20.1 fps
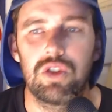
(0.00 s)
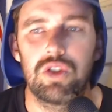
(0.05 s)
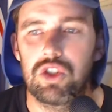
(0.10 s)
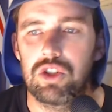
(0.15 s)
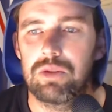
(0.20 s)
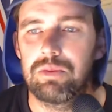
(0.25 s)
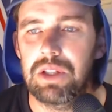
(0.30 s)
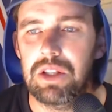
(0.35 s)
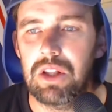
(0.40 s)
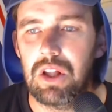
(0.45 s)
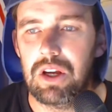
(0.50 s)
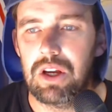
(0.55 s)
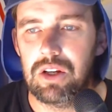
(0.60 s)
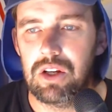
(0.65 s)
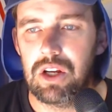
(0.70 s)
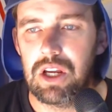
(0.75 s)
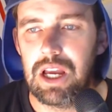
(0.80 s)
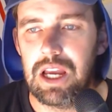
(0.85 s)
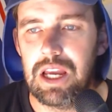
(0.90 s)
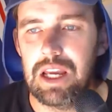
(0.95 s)
You should be
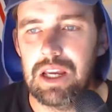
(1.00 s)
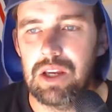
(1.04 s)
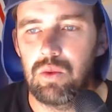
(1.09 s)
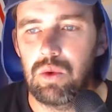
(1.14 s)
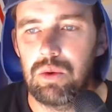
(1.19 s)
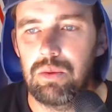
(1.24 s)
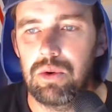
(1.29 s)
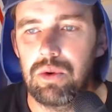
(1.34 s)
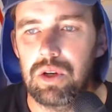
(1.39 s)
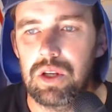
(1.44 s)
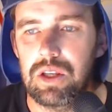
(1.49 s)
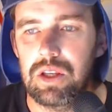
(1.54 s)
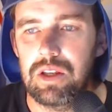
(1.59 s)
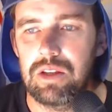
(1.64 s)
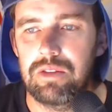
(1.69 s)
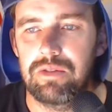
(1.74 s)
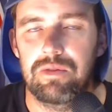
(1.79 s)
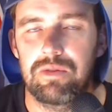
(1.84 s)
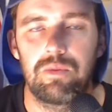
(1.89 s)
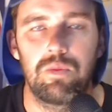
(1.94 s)
like, hey,
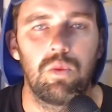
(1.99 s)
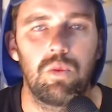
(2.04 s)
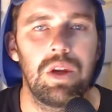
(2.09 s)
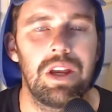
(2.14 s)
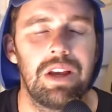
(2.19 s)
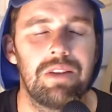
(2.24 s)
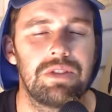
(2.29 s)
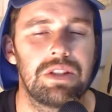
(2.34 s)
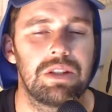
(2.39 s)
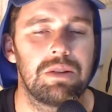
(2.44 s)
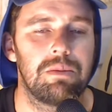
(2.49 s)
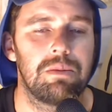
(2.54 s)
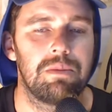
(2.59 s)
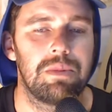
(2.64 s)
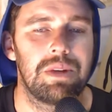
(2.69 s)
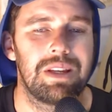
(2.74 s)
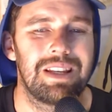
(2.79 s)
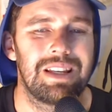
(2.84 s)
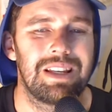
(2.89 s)
if we have some